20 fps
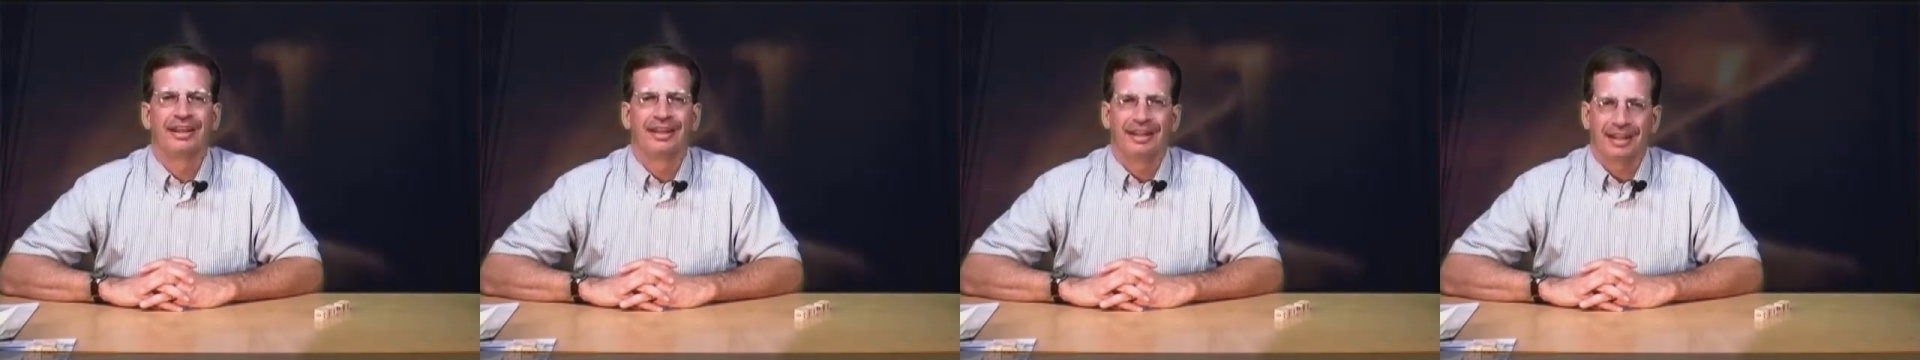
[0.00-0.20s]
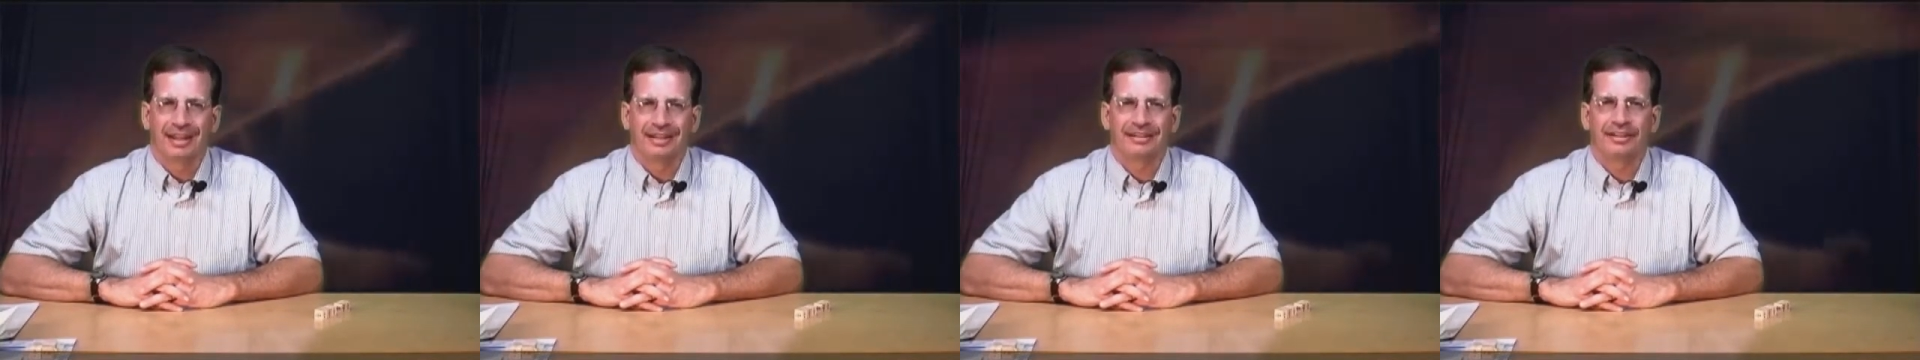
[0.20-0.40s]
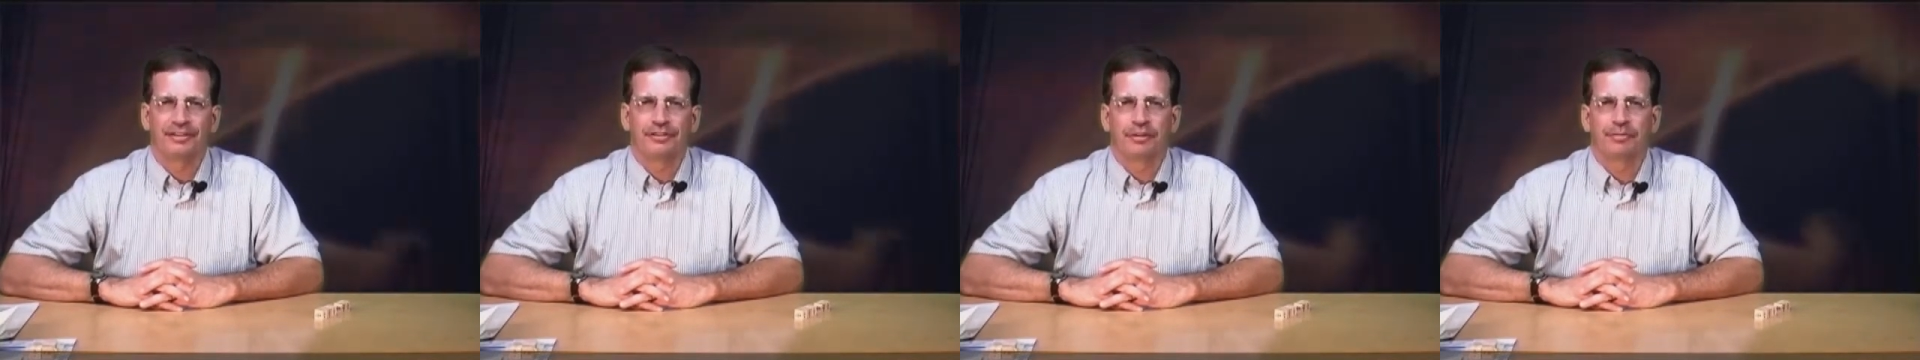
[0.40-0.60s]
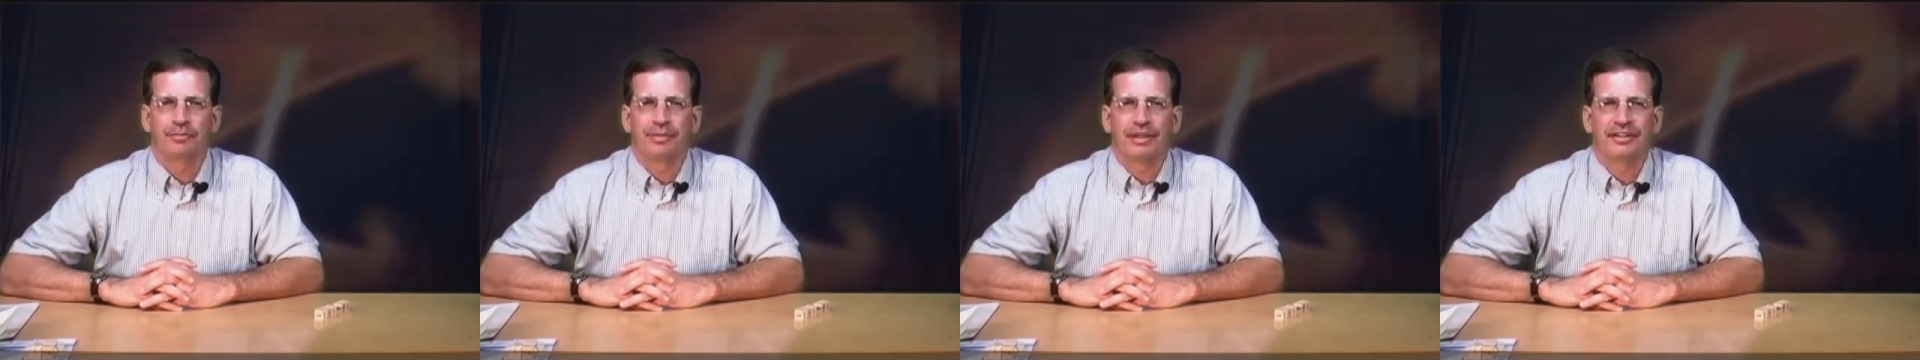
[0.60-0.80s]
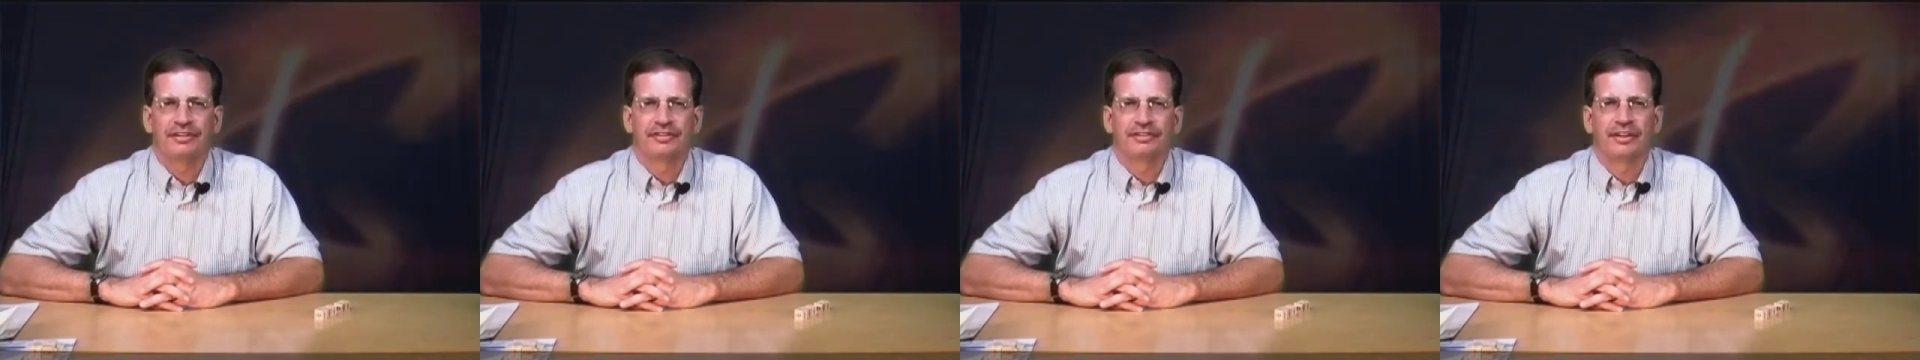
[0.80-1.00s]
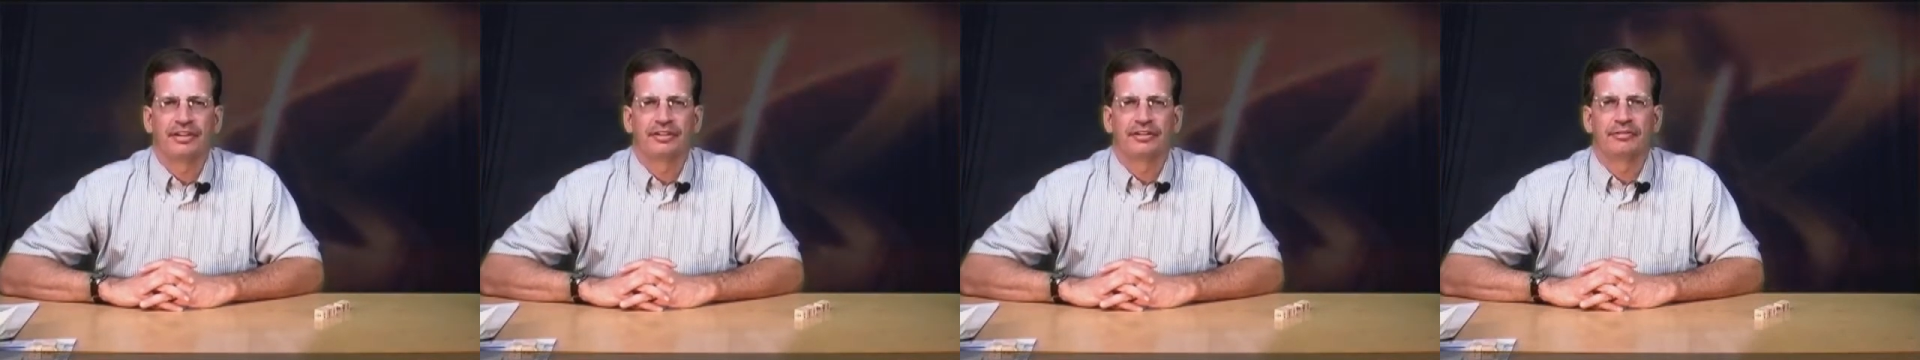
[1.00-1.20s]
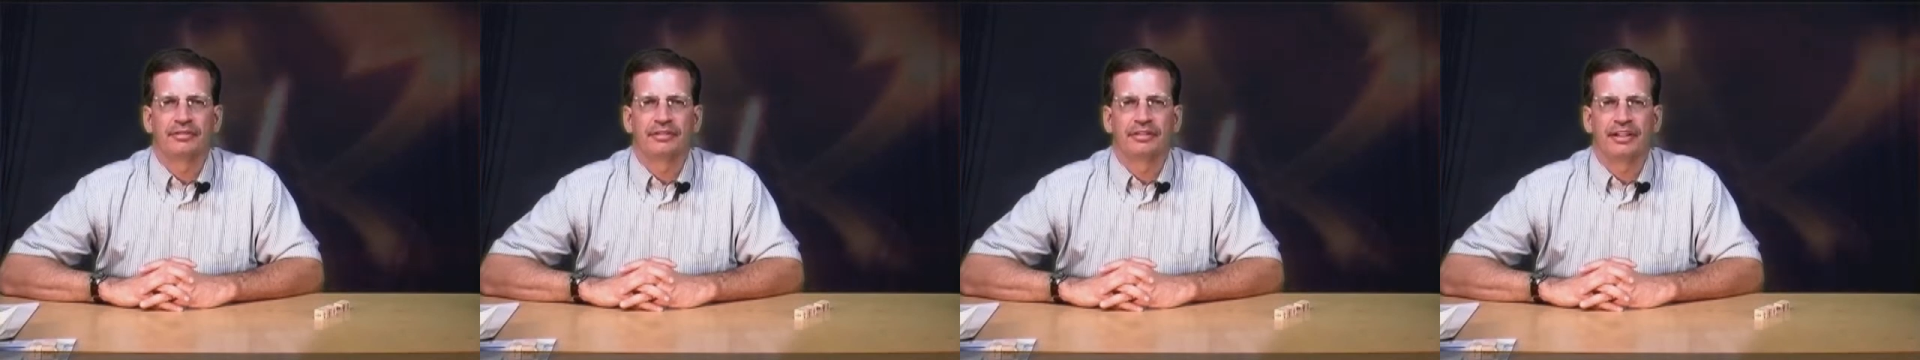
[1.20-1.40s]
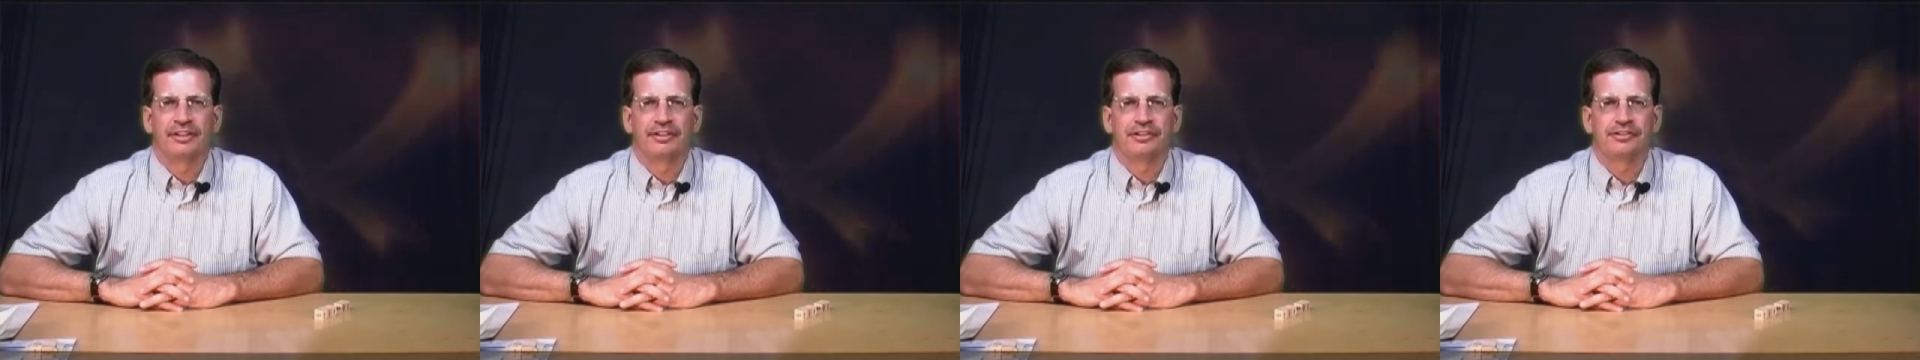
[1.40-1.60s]
and these are based on the
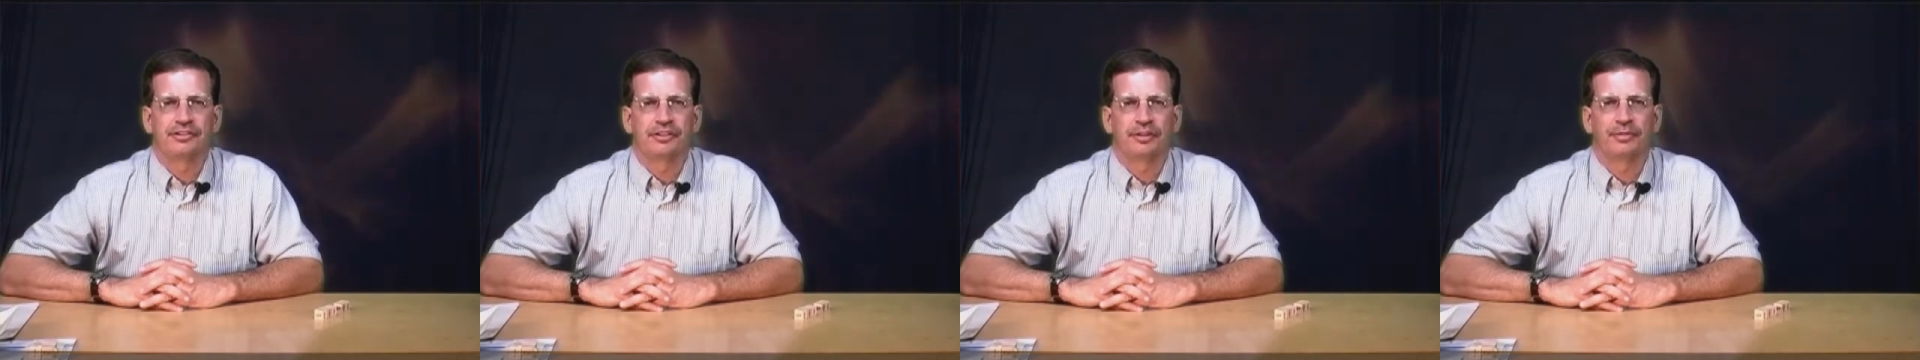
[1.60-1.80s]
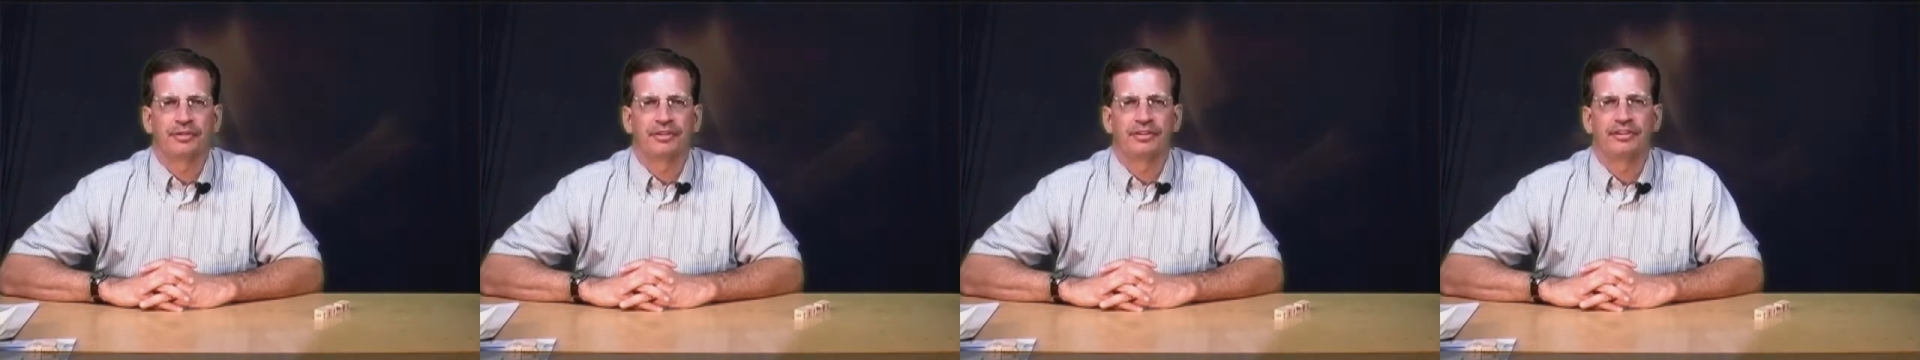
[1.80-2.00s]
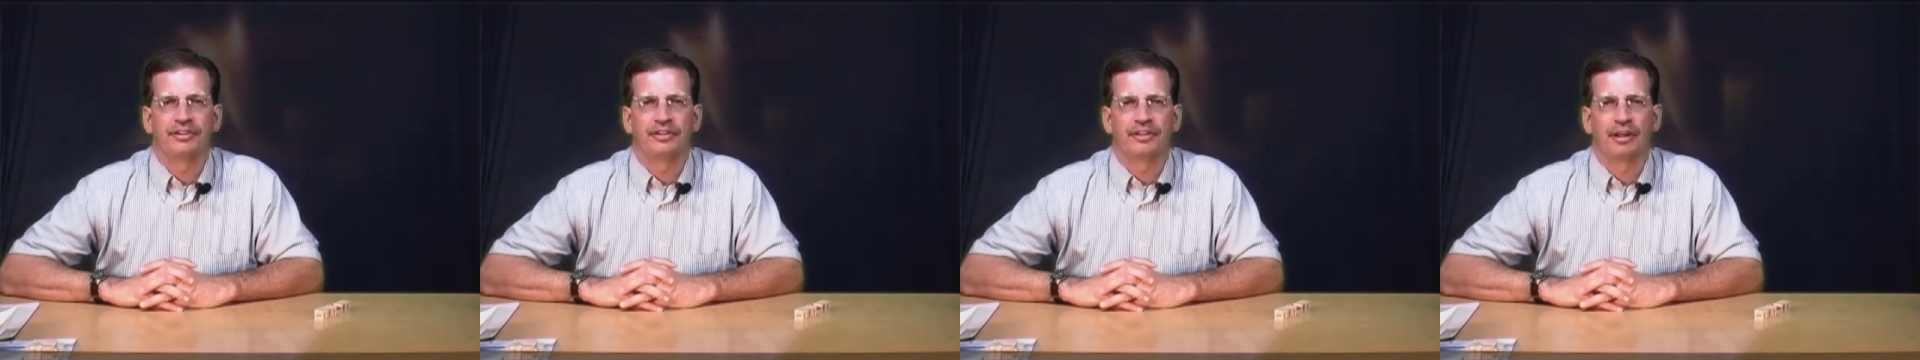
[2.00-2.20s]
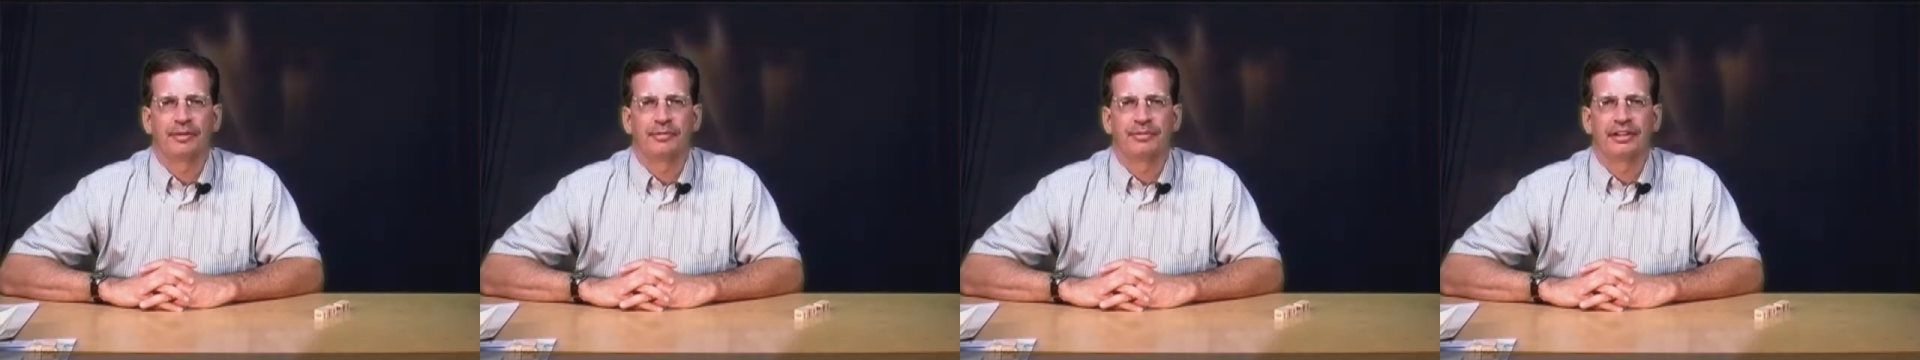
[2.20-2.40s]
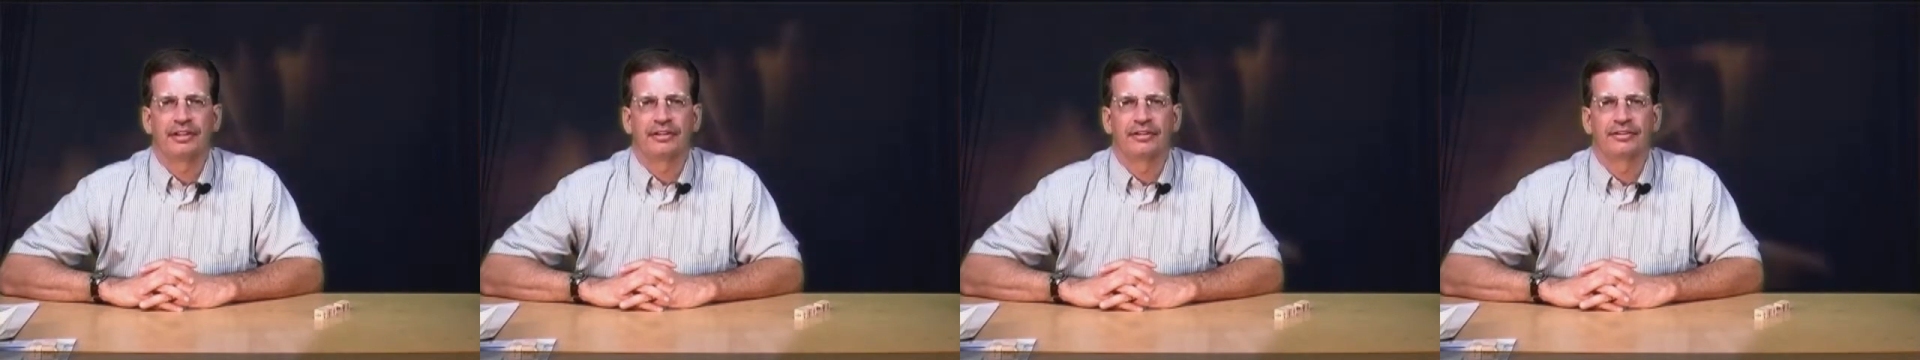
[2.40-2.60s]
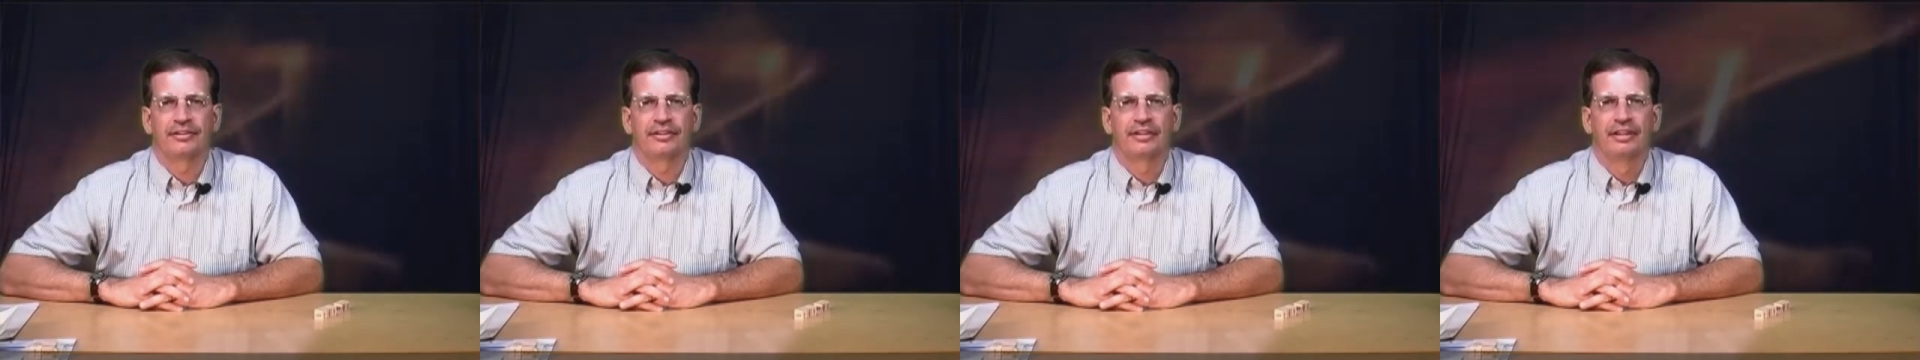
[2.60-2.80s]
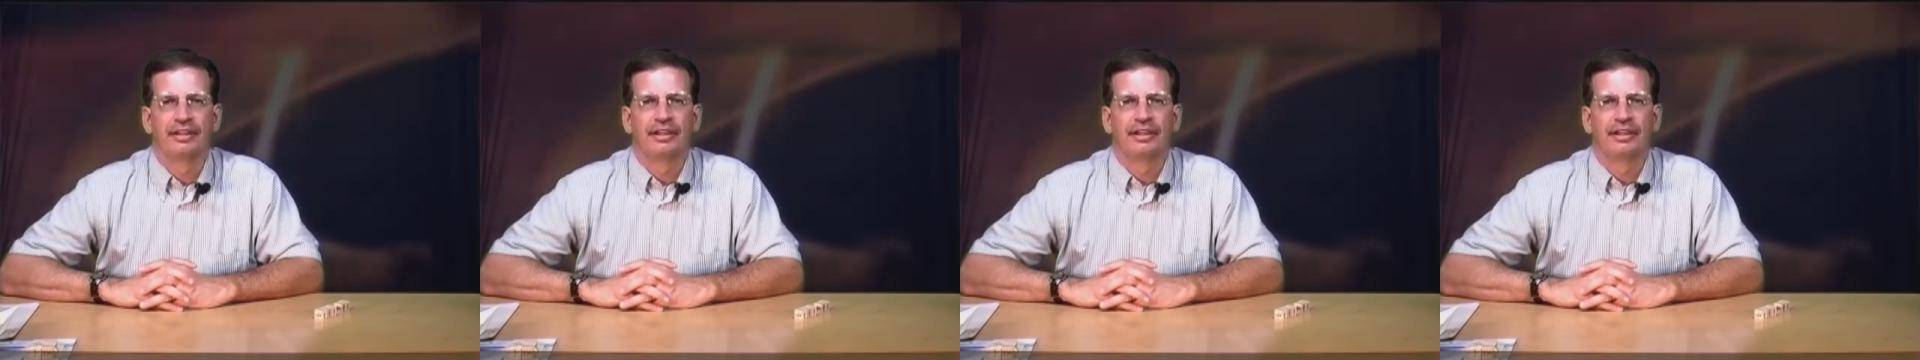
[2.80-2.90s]
relationship of the denominators.